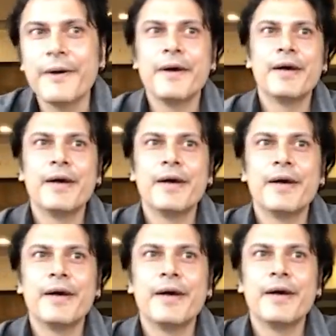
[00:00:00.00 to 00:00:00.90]
Yeah.
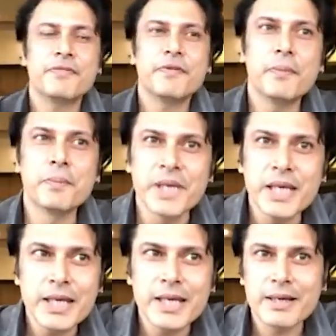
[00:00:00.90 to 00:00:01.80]
So for me,
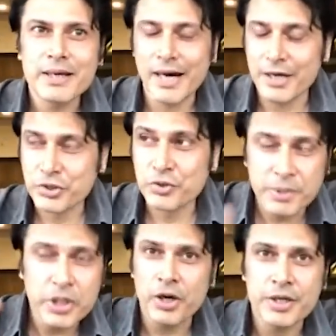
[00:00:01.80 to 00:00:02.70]
to
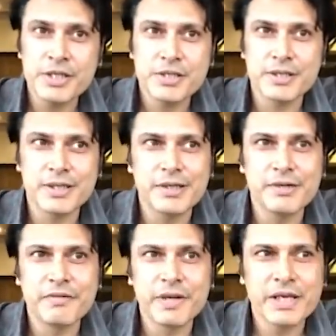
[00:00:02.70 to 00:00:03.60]
be honest,
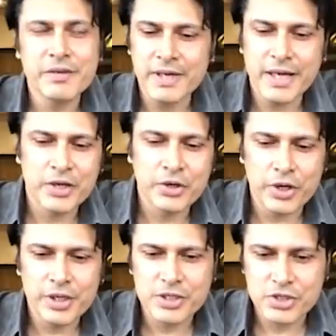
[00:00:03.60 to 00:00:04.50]
Vicky, when I
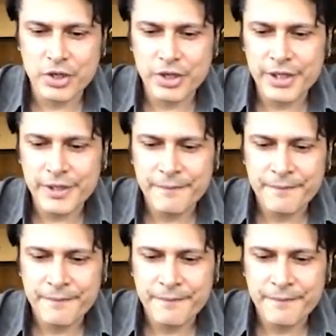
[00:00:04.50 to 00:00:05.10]
got Kasauti,